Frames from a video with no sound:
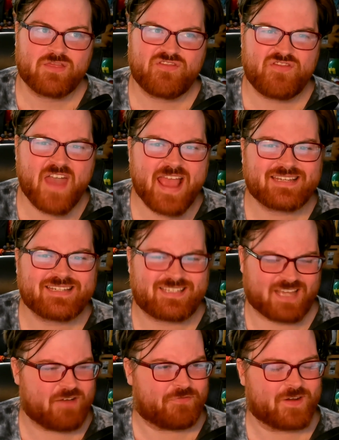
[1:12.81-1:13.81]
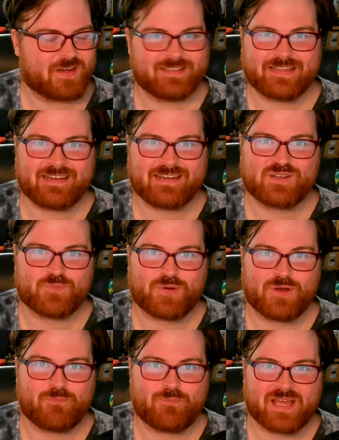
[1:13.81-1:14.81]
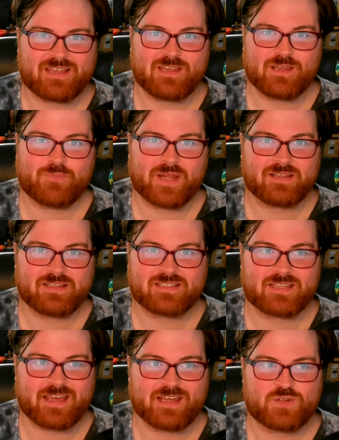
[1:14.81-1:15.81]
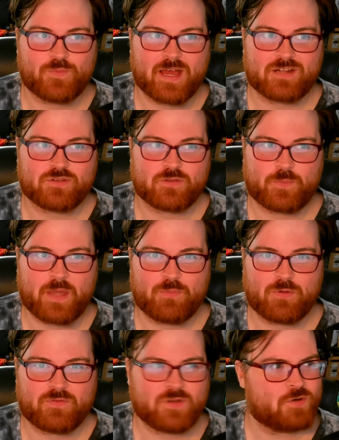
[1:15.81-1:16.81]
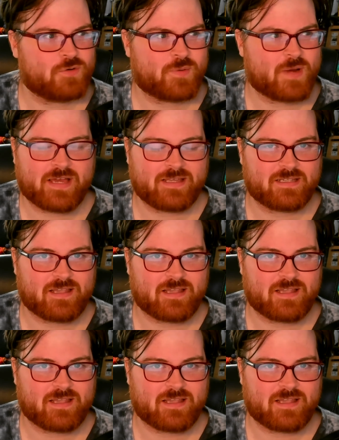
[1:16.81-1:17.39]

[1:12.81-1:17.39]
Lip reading: They definitely need to put Becky and Bayley's cage match on the pay-per-view, right?